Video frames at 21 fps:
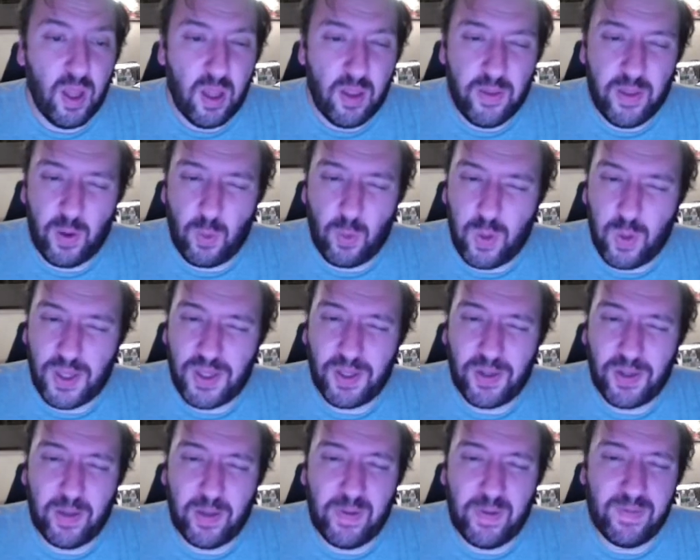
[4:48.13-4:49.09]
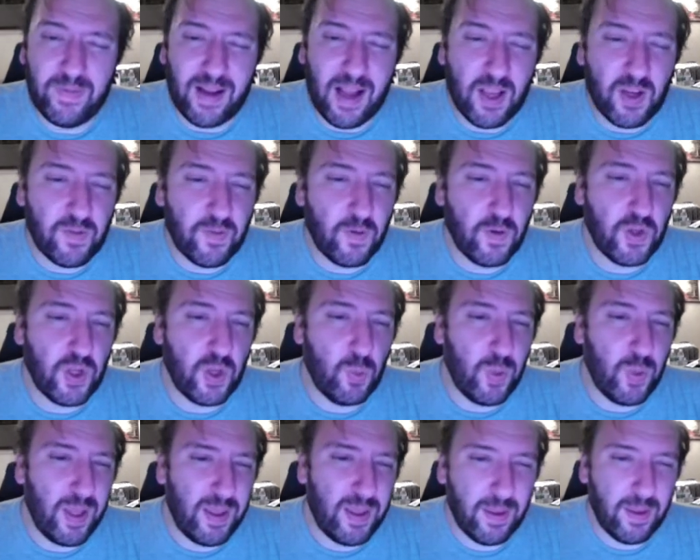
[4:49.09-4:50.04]
there was a little bit of controversy
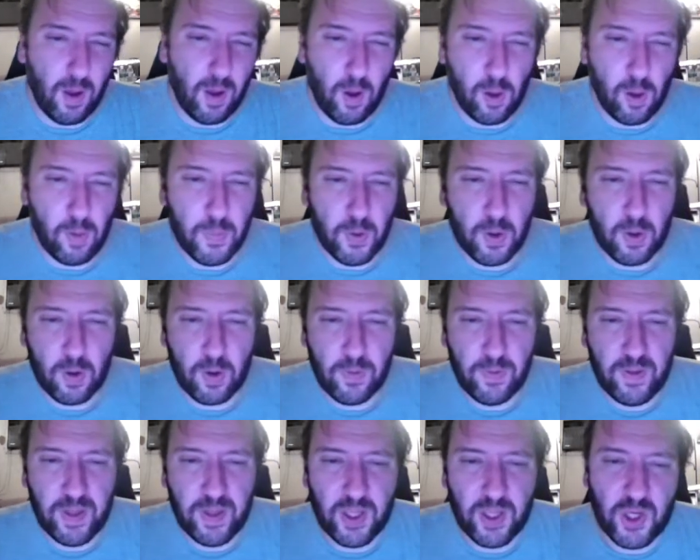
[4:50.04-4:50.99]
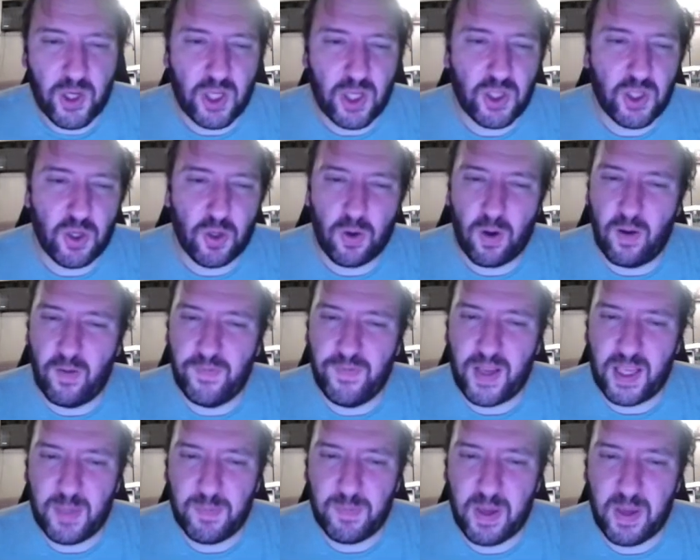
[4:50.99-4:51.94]
with Albert, the Jester of
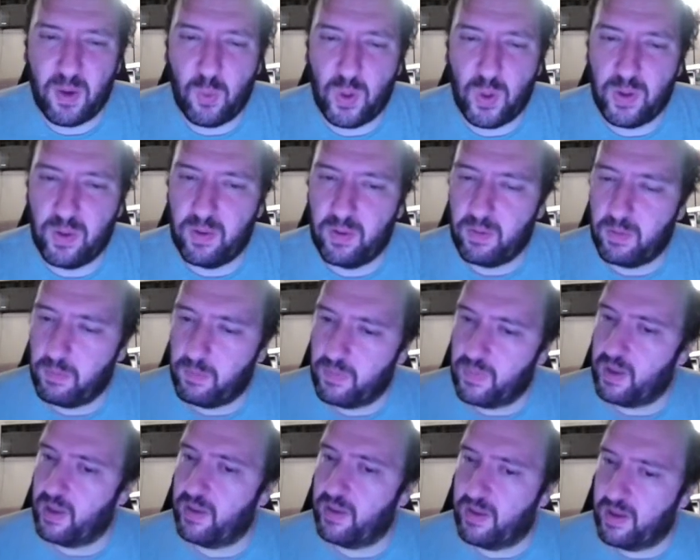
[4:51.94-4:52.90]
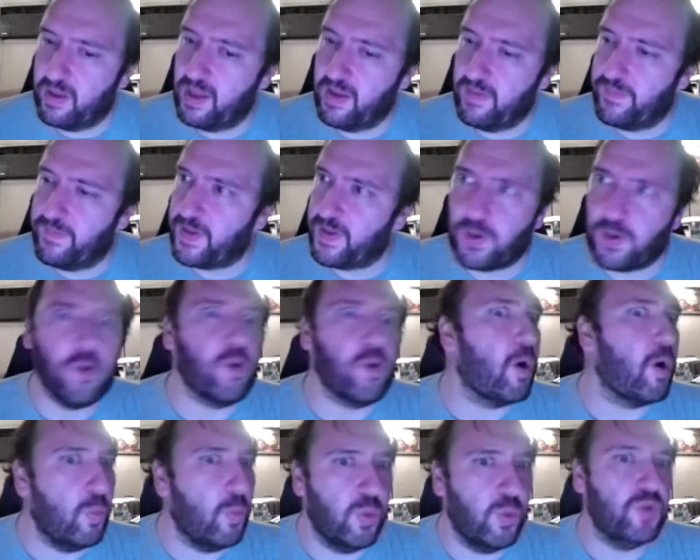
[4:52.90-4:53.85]
Despia, when the physical
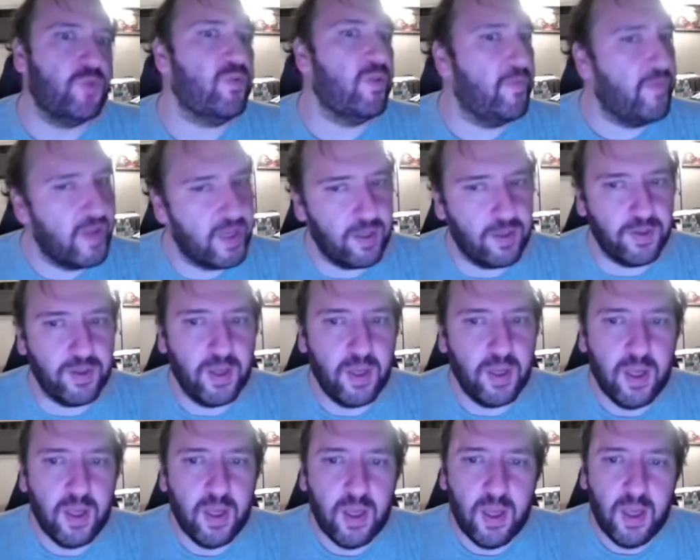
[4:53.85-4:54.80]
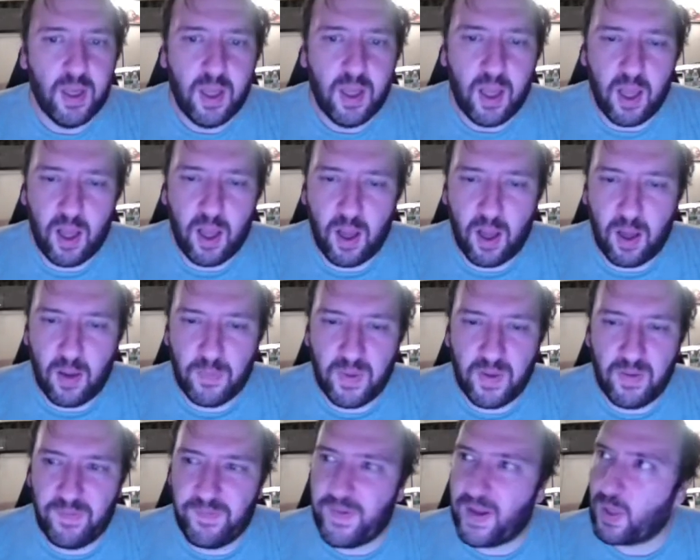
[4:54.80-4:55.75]
card was revealed. The
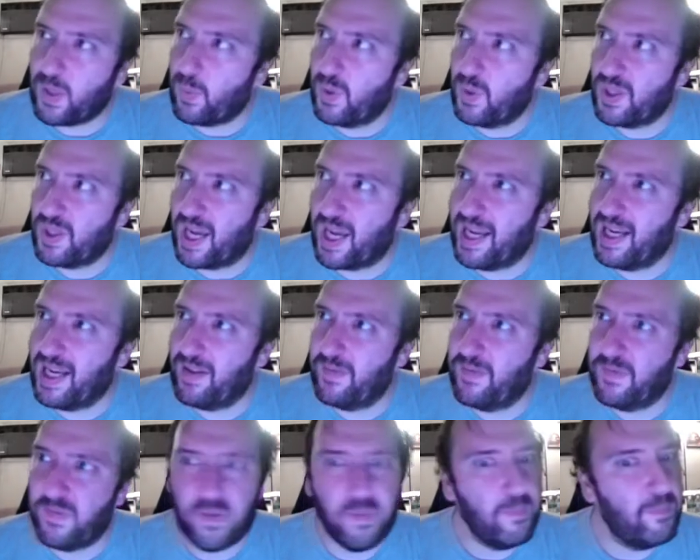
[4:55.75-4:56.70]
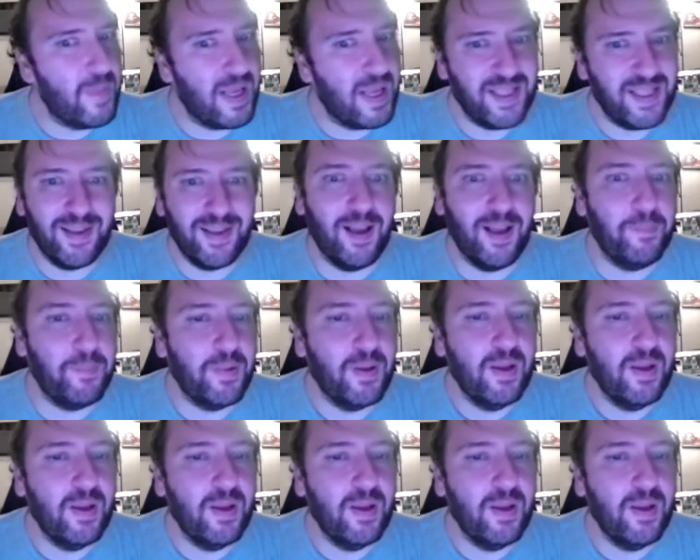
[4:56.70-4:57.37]
effect was kind of messed up,